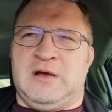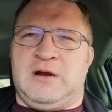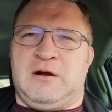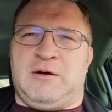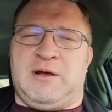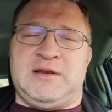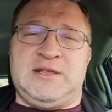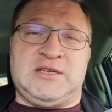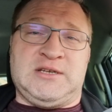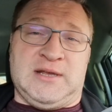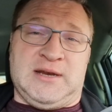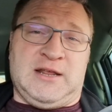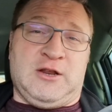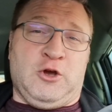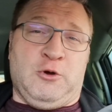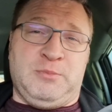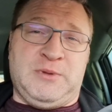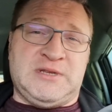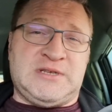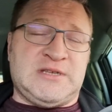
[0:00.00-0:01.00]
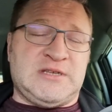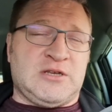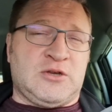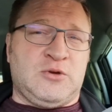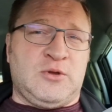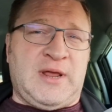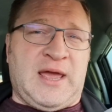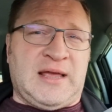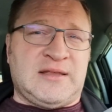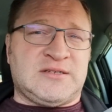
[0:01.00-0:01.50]
All right, Nishan, I hope this is a
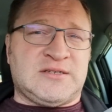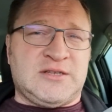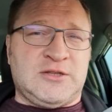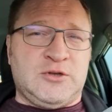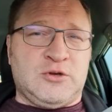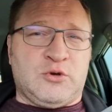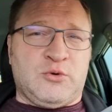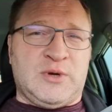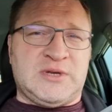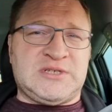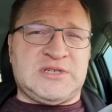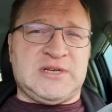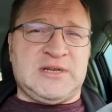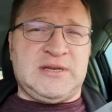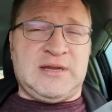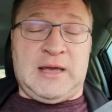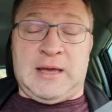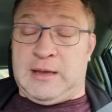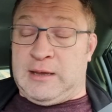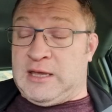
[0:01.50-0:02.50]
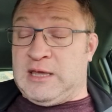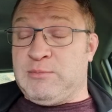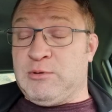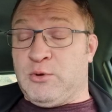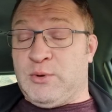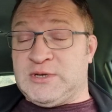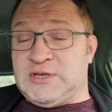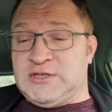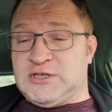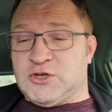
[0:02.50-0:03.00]
good answer to your question. Keep the
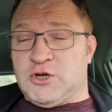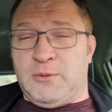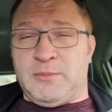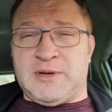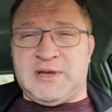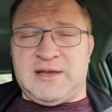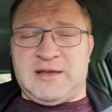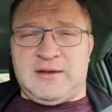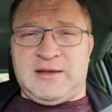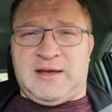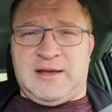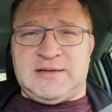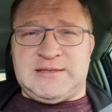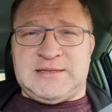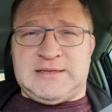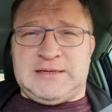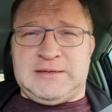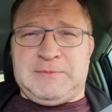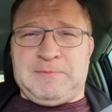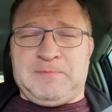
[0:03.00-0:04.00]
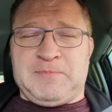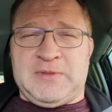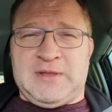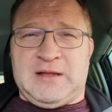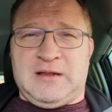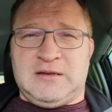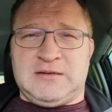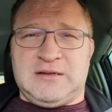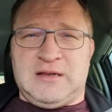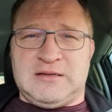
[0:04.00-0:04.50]
questions coming, guys.
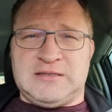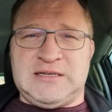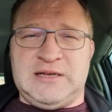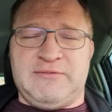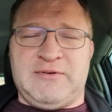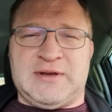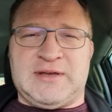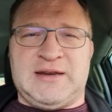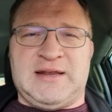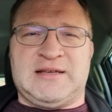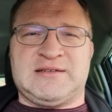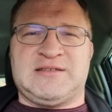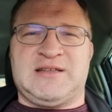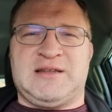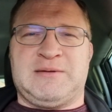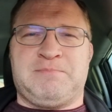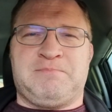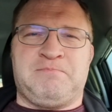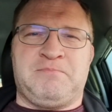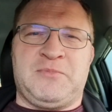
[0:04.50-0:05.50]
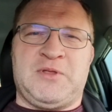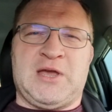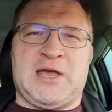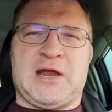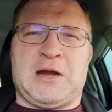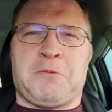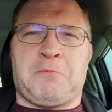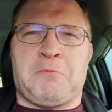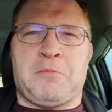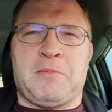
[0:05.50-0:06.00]
I'll see if I can answer them. Take
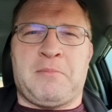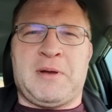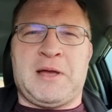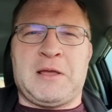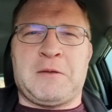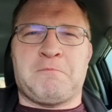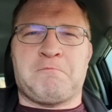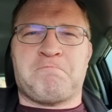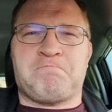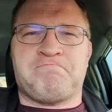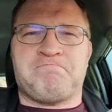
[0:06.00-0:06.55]
care. Bye-bye.